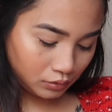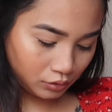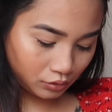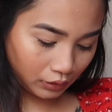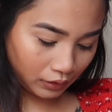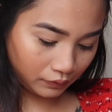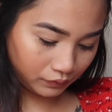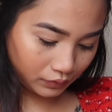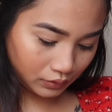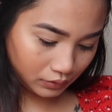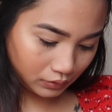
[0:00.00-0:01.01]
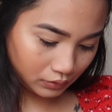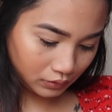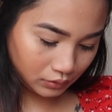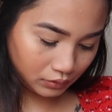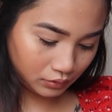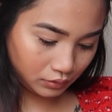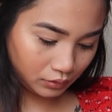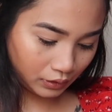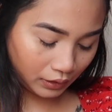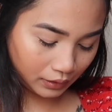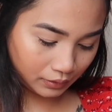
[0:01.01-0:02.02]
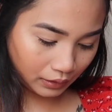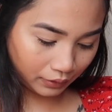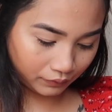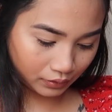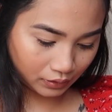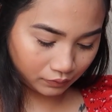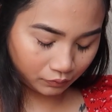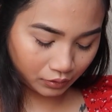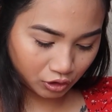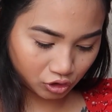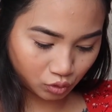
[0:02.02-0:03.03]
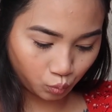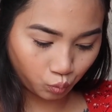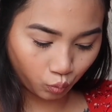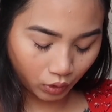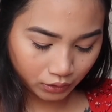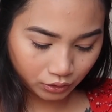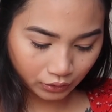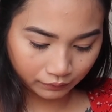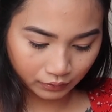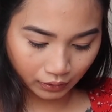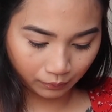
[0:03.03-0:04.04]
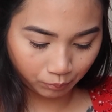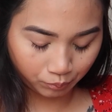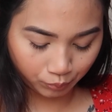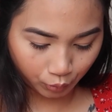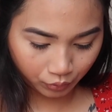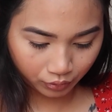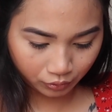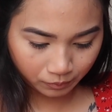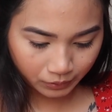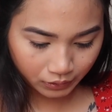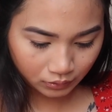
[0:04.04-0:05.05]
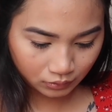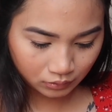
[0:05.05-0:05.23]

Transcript: You can't have enough with just one. You have to have both open.